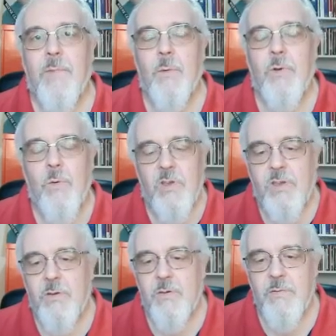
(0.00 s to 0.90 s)
I wonder what
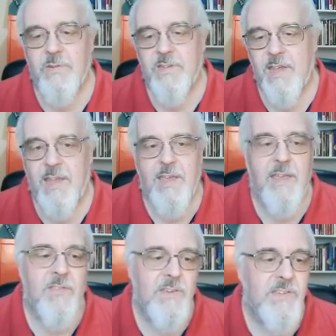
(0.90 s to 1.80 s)
you see
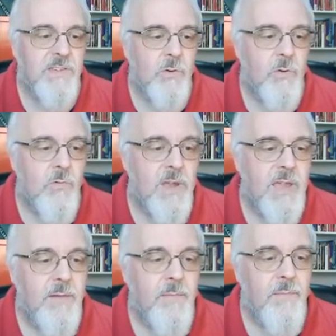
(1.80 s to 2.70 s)
in this story.
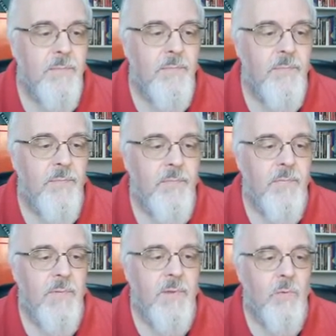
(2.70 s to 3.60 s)

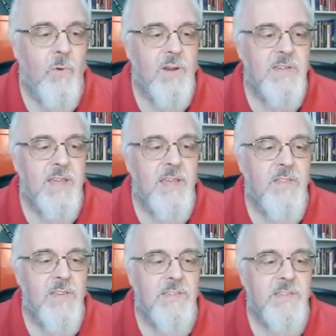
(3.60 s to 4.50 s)
What is it in
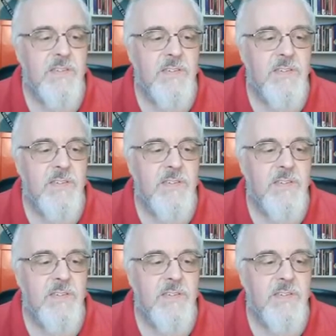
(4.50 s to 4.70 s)
this